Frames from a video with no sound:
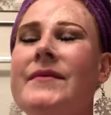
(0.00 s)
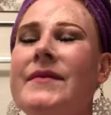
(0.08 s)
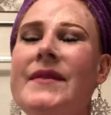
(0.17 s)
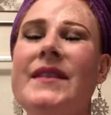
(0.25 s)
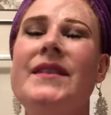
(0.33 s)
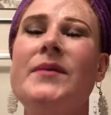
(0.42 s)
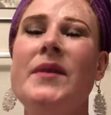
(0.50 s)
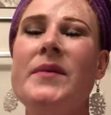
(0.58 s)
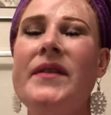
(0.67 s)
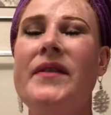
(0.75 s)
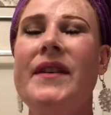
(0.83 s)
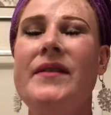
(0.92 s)
This is one of
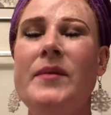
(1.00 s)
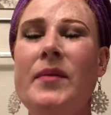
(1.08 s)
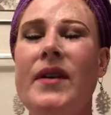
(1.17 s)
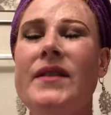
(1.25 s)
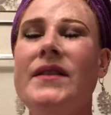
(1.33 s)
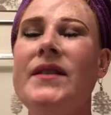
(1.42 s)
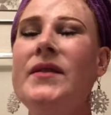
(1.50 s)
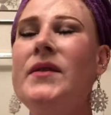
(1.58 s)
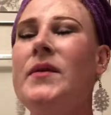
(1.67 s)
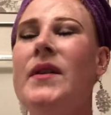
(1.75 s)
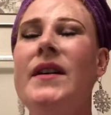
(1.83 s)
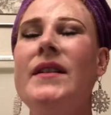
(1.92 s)
my favorite parts. I don't
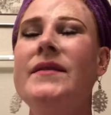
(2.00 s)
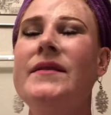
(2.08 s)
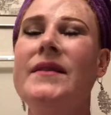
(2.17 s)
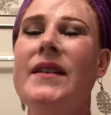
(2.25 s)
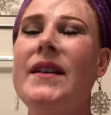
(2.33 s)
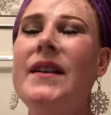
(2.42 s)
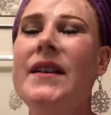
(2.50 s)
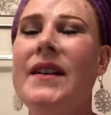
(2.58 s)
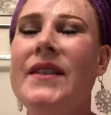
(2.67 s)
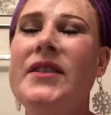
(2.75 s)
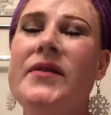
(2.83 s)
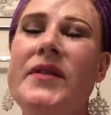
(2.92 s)
know why.
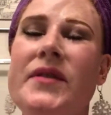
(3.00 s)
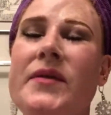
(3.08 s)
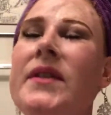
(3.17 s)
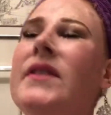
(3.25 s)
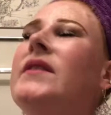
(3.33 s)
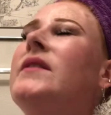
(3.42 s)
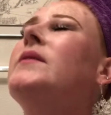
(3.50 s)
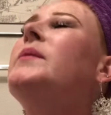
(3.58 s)
Actually, it feels really good to